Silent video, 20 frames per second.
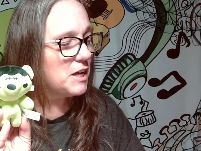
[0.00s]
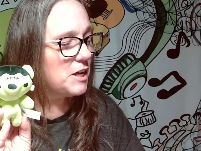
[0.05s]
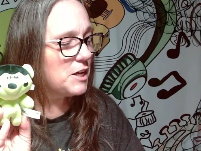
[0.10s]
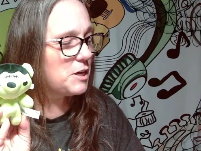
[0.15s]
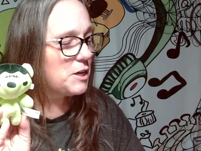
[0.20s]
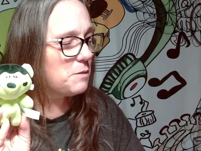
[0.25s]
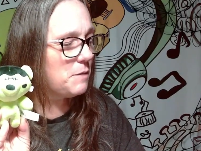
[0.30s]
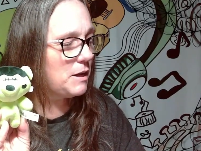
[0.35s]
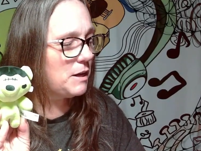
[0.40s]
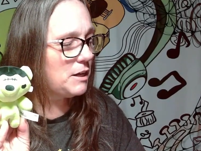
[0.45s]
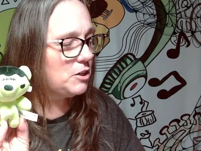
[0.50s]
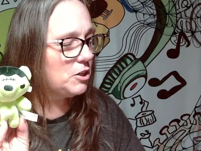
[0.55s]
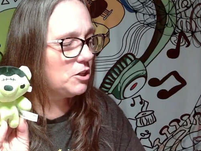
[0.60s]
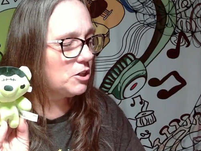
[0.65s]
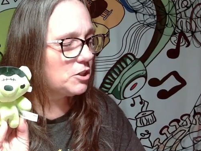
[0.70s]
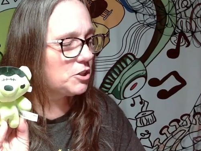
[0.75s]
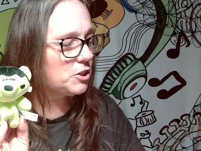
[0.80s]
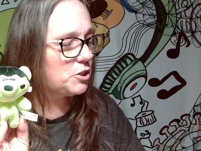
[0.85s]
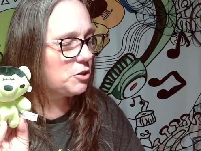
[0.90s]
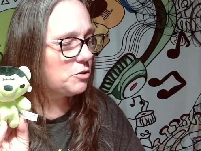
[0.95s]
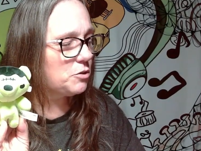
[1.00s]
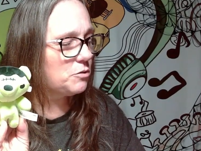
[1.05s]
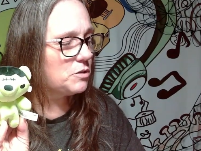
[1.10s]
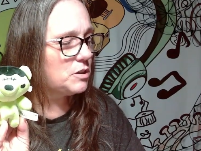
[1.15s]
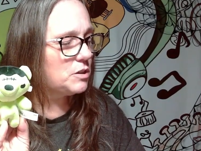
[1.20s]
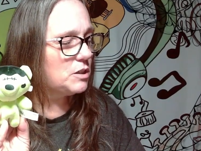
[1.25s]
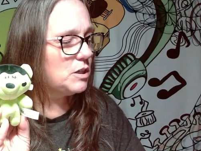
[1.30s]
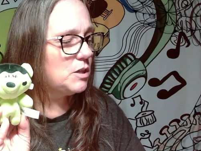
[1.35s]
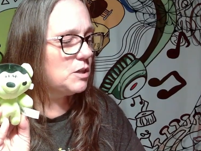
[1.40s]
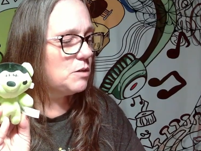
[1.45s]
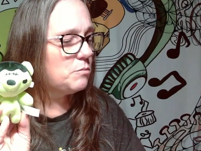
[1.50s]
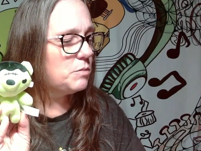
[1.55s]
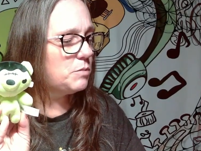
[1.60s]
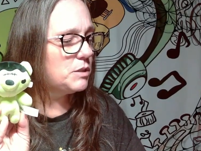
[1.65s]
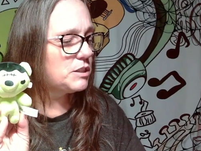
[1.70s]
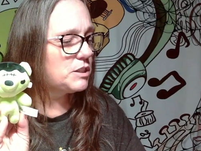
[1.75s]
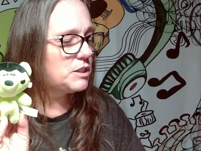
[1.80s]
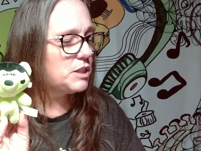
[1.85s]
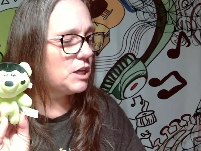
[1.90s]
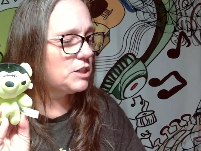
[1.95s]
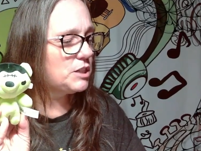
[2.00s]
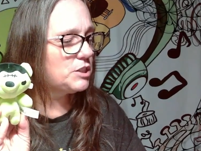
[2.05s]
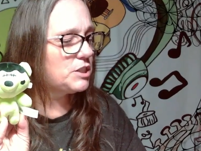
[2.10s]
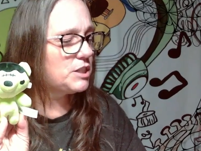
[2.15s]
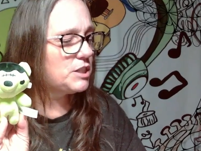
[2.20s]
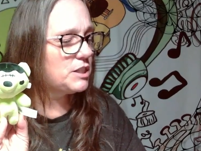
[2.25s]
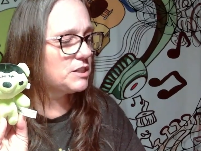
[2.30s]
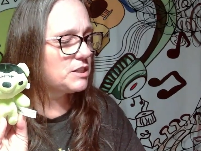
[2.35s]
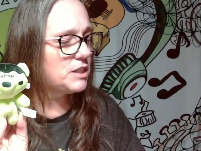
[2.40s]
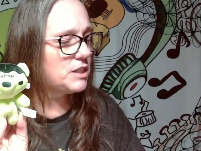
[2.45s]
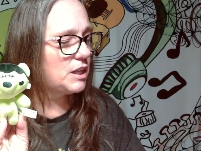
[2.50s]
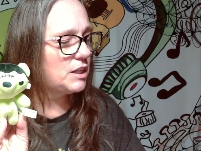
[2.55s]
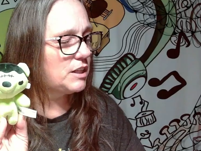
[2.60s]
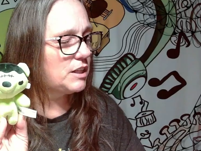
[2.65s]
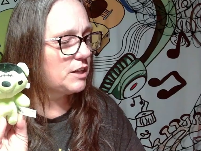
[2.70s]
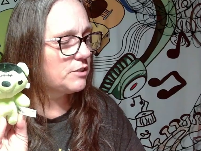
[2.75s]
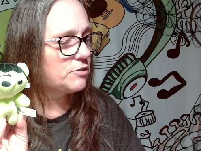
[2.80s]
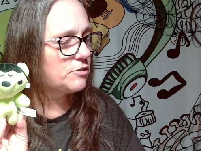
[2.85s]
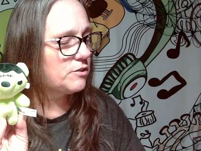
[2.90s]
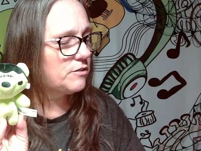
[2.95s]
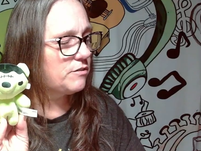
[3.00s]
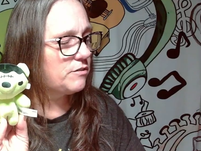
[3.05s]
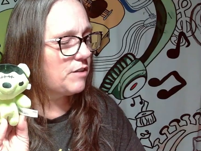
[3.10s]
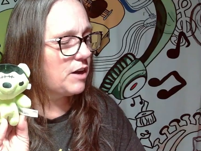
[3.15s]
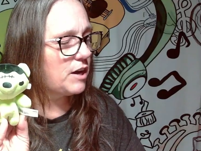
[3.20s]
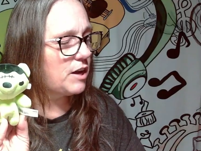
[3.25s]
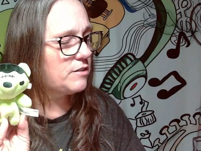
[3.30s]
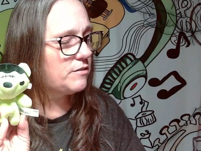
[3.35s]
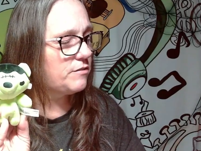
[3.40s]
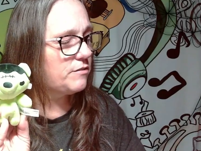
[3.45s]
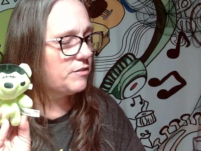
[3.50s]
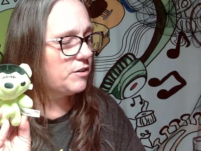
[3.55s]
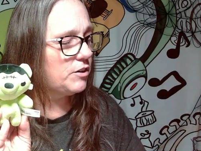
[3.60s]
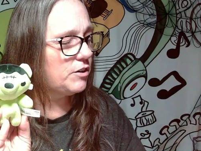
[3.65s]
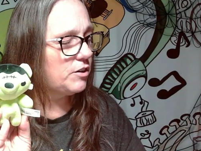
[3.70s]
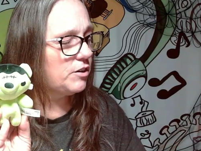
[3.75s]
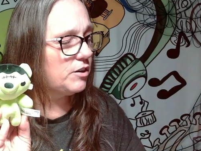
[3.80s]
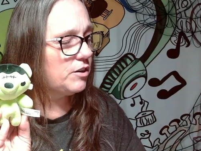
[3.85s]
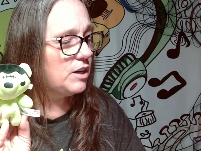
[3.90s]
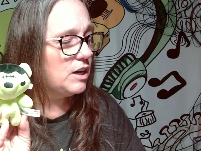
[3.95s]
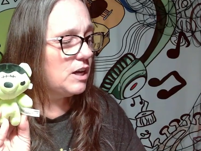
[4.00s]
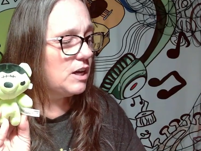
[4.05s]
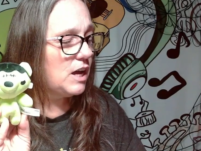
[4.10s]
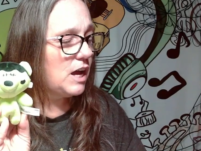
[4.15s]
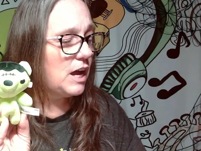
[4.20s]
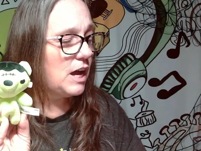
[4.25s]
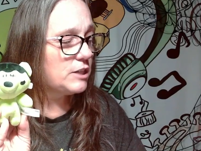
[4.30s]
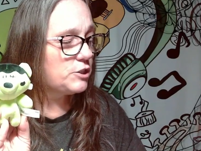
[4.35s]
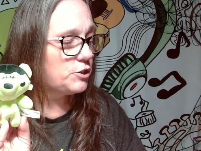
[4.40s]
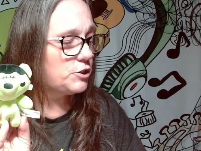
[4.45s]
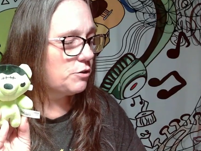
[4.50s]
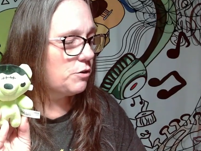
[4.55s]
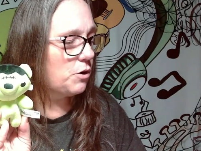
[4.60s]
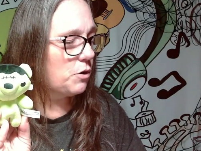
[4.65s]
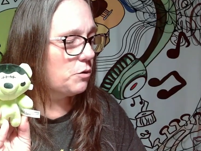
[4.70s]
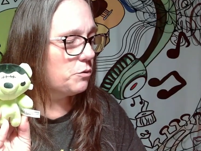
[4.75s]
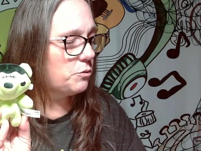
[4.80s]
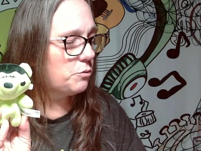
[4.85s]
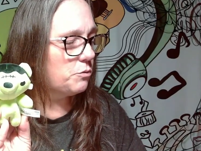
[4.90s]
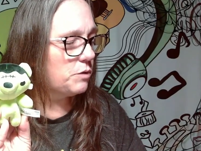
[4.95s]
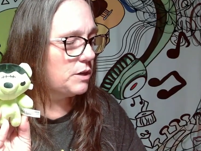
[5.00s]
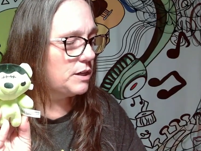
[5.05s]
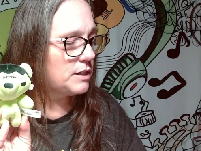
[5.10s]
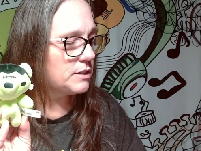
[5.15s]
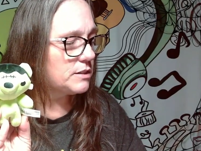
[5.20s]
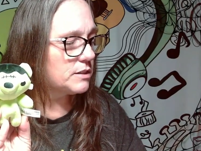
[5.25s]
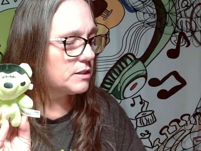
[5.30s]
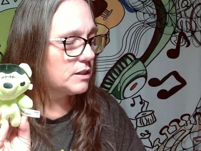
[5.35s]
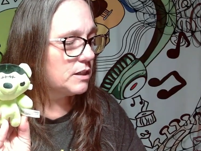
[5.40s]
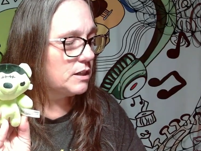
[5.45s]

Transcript: He may look cute, but touch his electrified fur at your own risk.